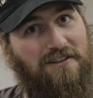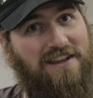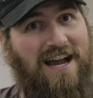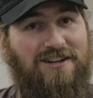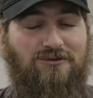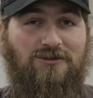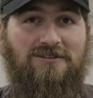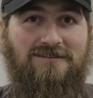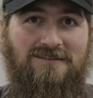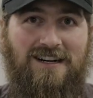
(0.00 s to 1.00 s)
than the
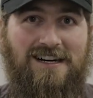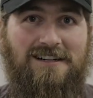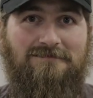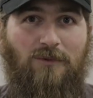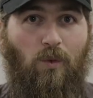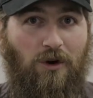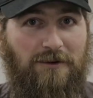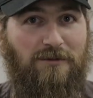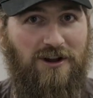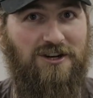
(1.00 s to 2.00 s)
actual uh,
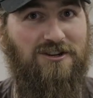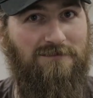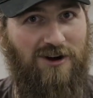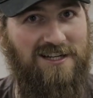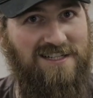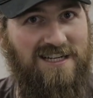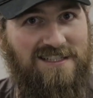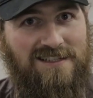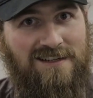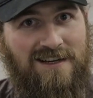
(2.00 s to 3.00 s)
wort production
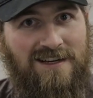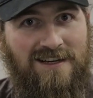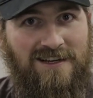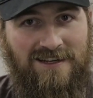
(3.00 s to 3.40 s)
process. Adam